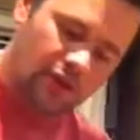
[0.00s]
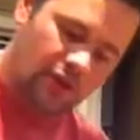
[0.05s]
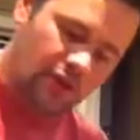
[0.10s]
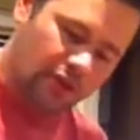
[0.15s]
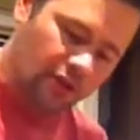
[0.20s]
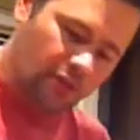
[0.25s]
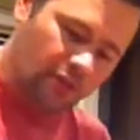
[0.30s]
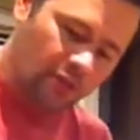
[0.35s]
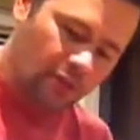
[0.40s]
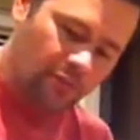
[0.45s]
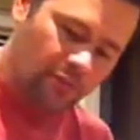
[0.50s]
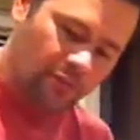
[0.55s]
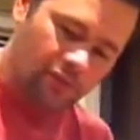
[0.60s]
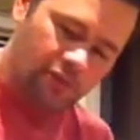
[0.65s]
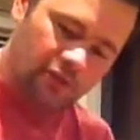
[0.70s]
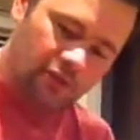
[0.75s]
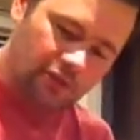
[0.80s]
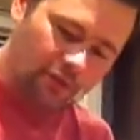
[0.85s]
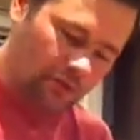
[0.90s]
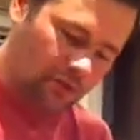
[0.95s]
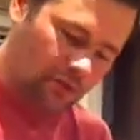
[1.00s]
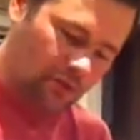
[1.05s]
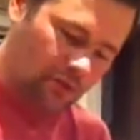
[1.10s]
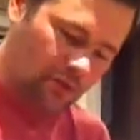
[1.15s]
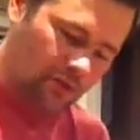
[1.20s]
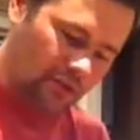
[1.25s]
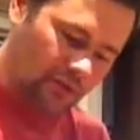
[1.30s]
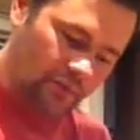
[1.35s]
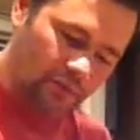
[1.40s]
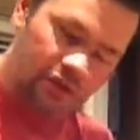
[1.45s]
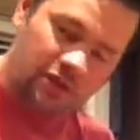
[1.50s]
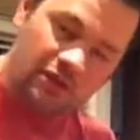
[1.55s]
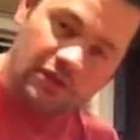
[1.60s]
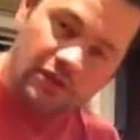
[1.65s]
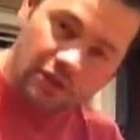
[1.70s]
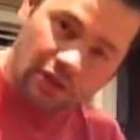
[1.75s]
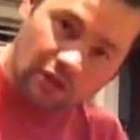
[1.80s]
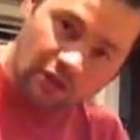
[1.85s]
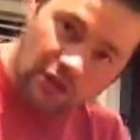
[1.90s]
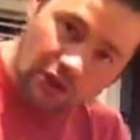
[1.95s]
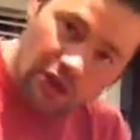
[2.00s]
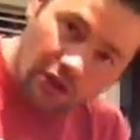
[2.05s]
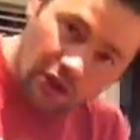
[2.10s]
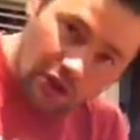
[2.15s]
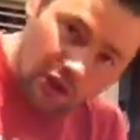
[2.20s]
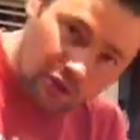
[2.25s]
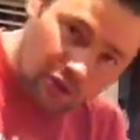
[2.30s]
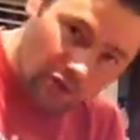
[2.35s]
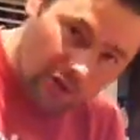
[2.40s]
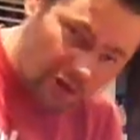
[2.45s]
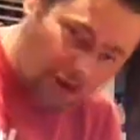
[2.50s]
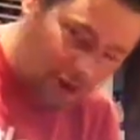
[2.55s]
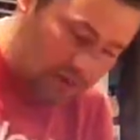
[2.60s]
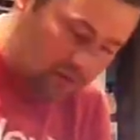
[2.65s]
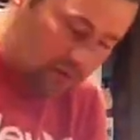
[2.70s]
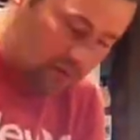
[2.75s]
Yeah, but you know what? When it starts dehydrating,